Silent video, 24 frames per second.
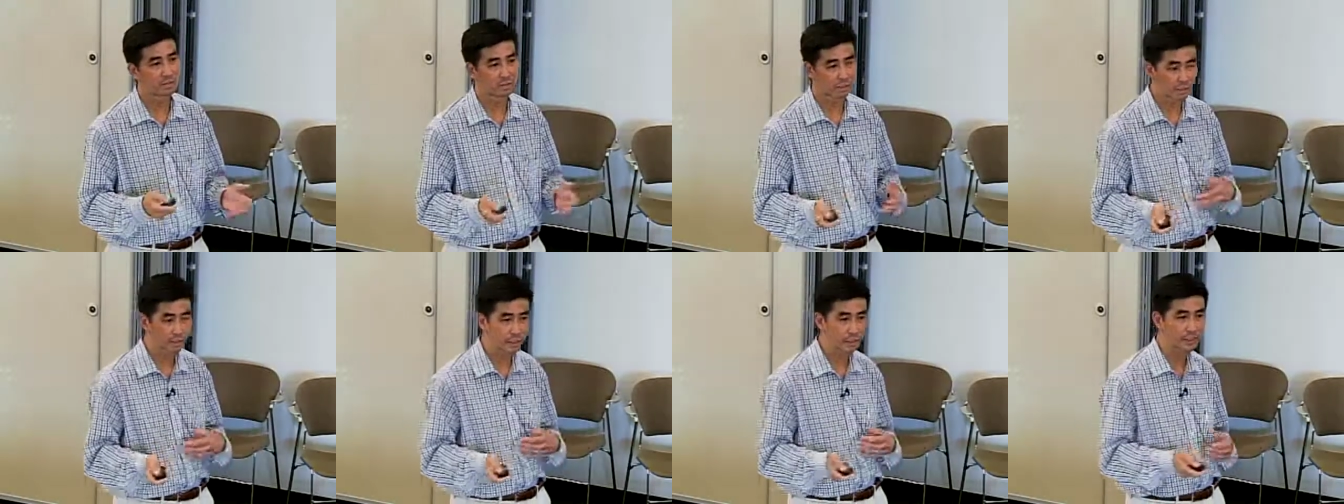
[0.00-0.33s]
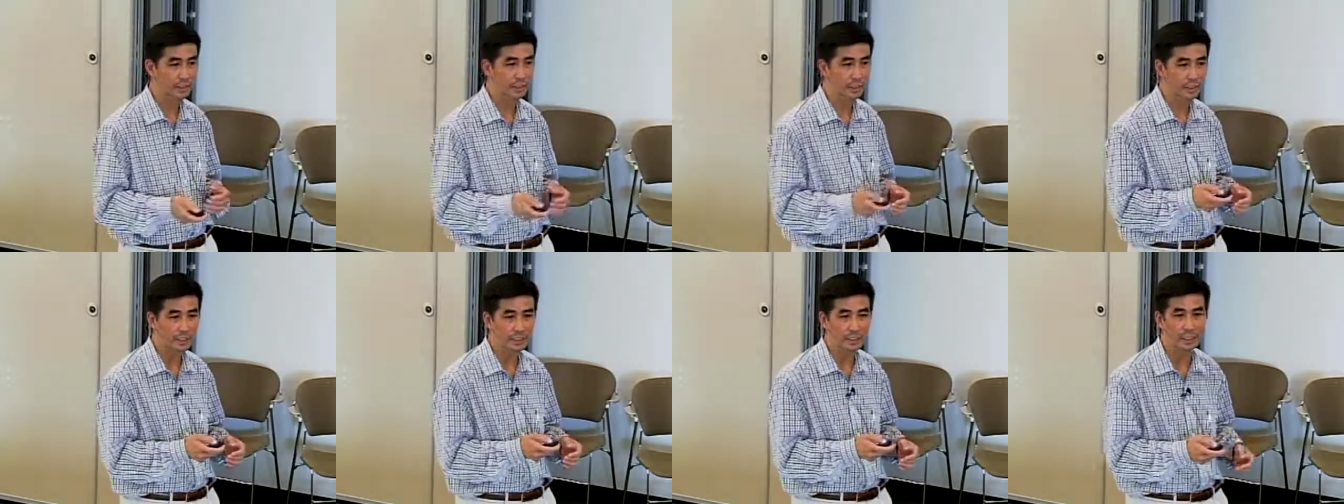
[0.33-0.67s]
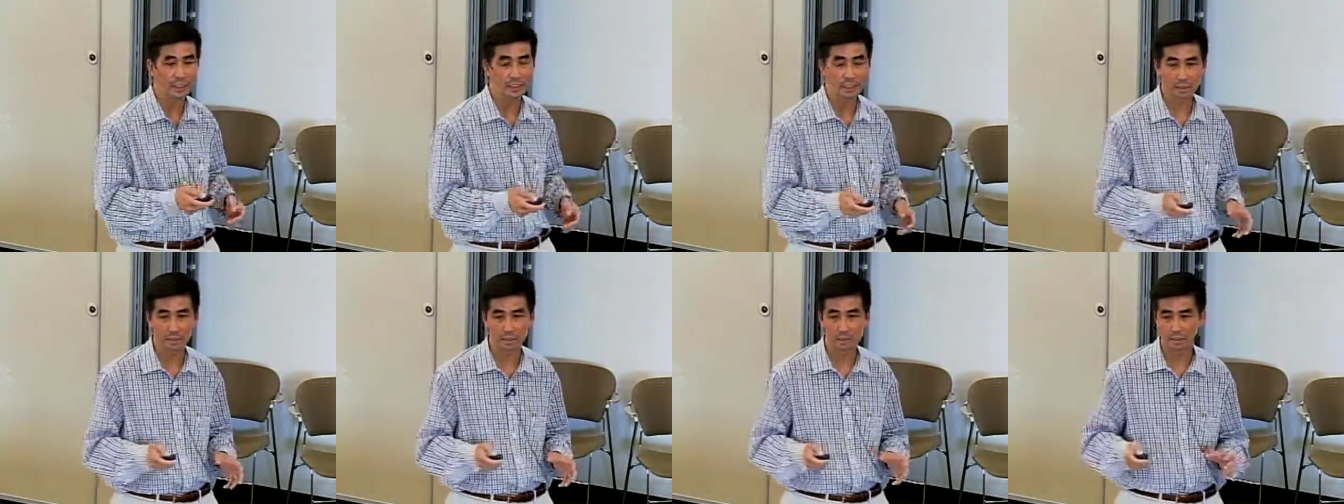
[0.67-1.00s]
so just getting
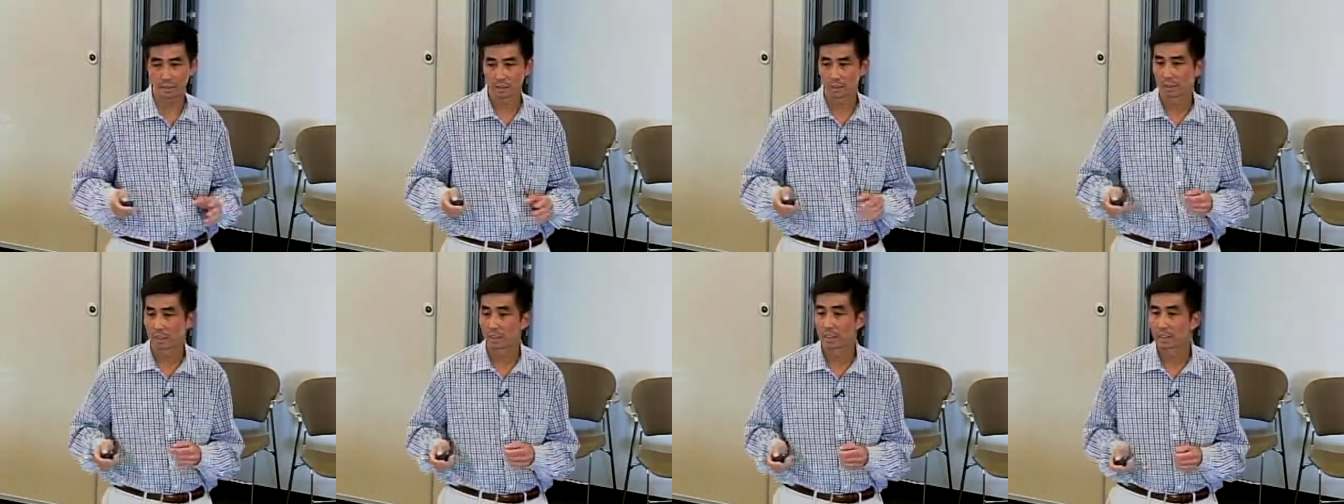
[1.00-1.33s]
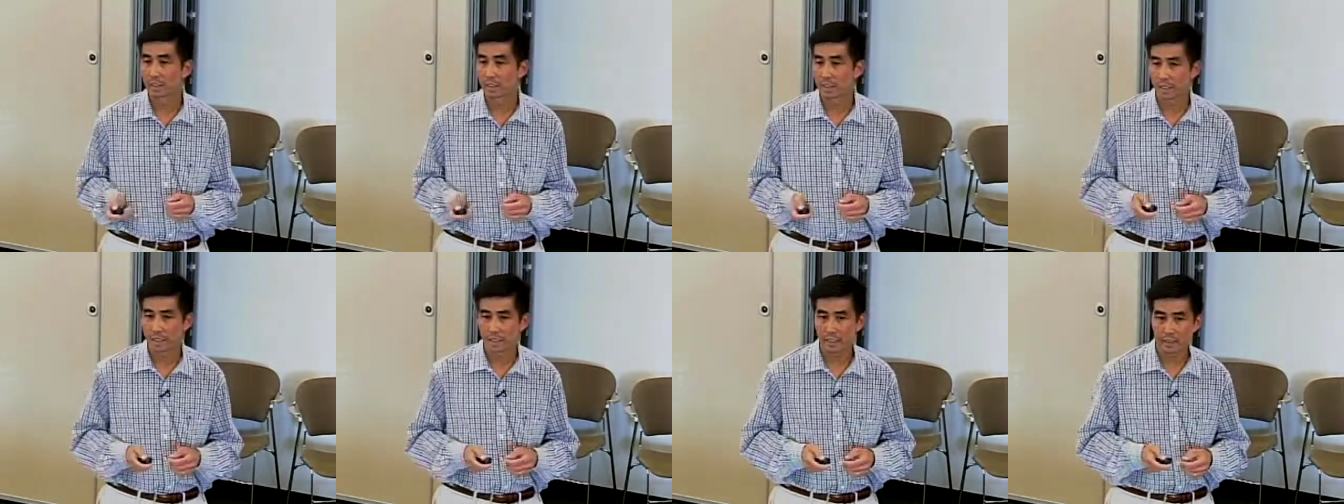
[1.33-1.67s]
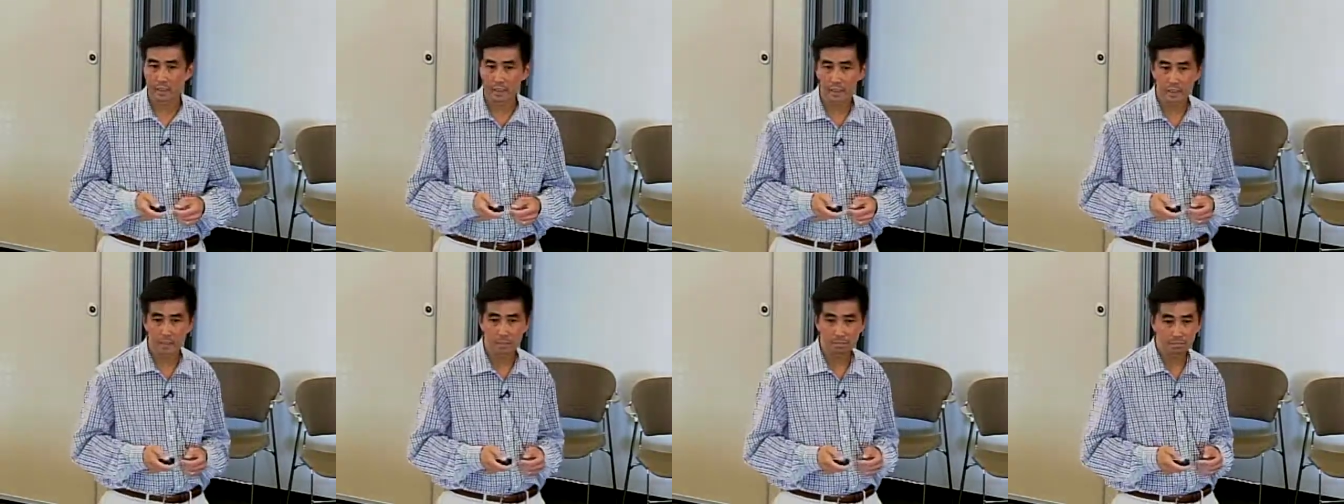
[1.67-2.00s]
together
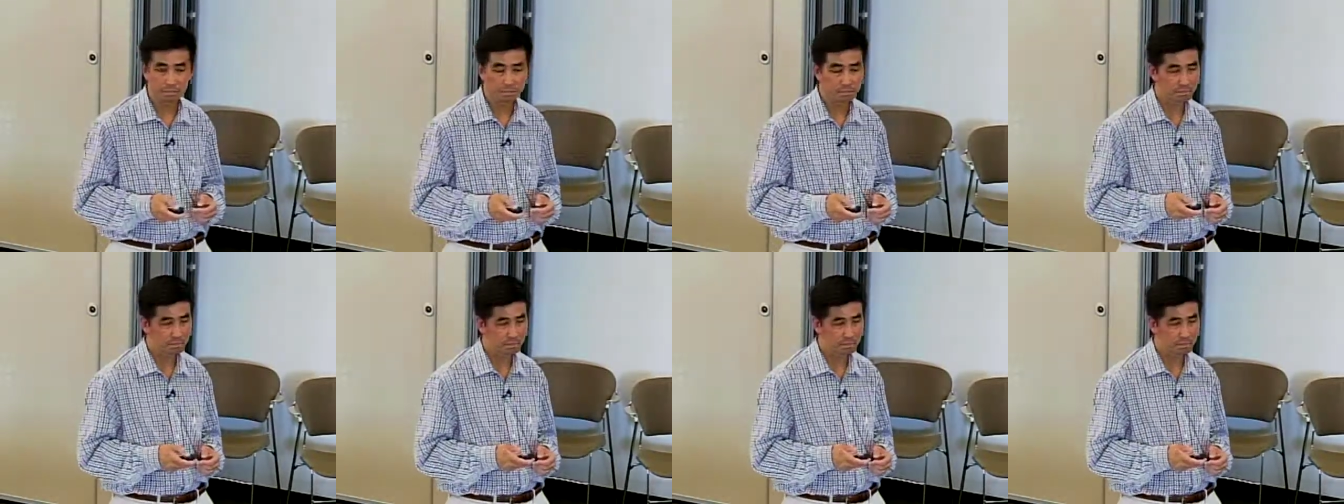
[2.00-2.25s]
and um,